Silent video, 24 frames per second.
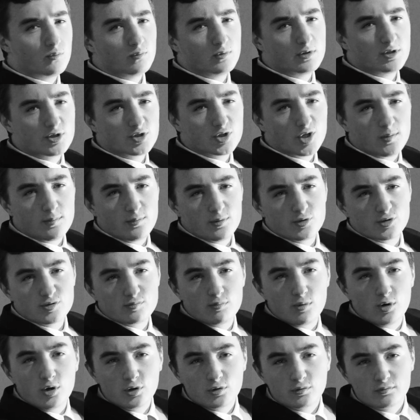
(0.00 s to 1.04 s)
Which is almost
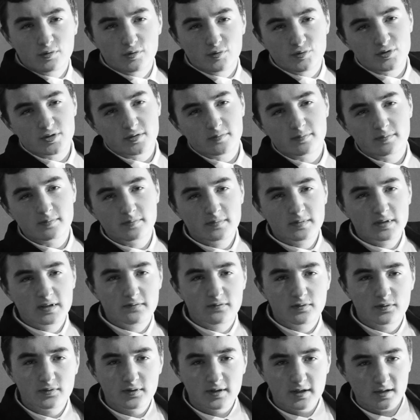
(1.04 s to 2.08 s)
more gruesome,
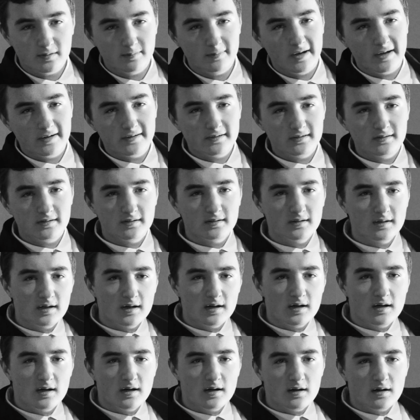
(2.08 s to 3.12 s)
if you think about it.
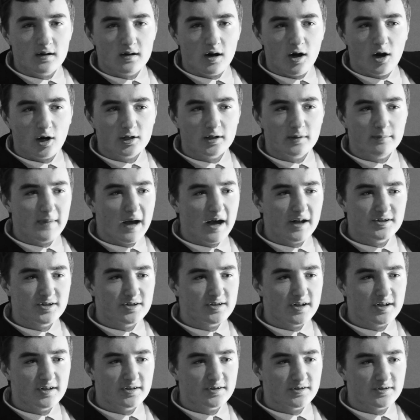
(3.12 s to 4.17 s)
Our
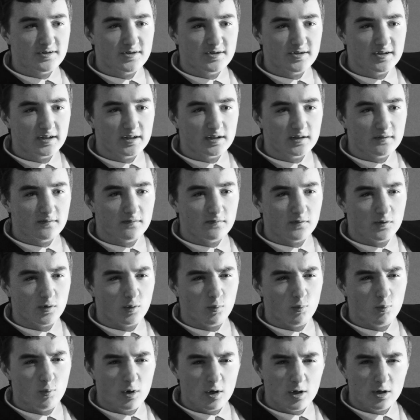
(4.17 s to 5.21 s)
imaginations think of the
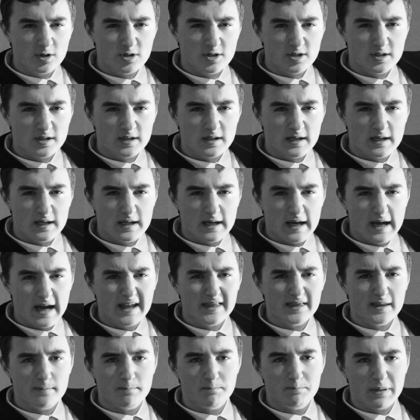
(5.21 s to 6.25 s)
worst
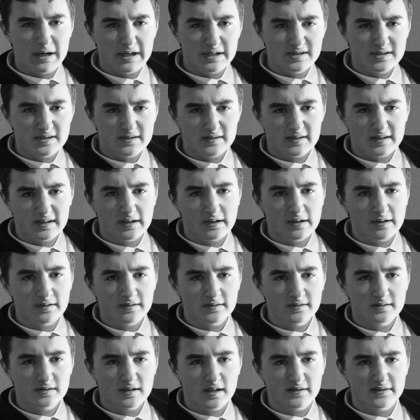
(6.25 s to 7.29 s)
and the best
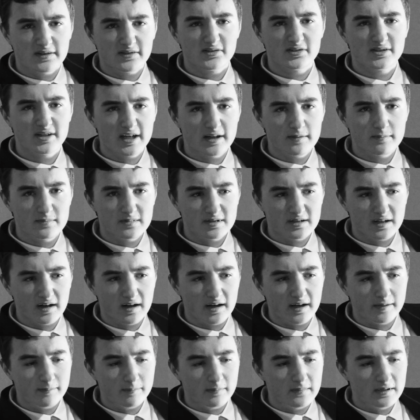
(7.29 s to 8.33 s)
things at the same
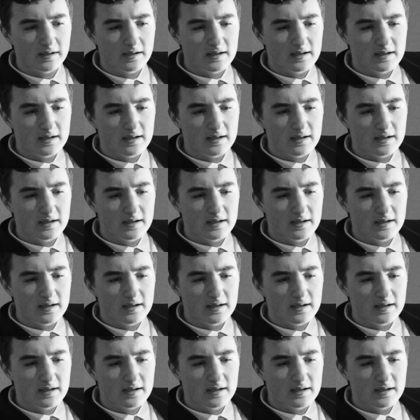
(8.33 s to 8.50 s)
time.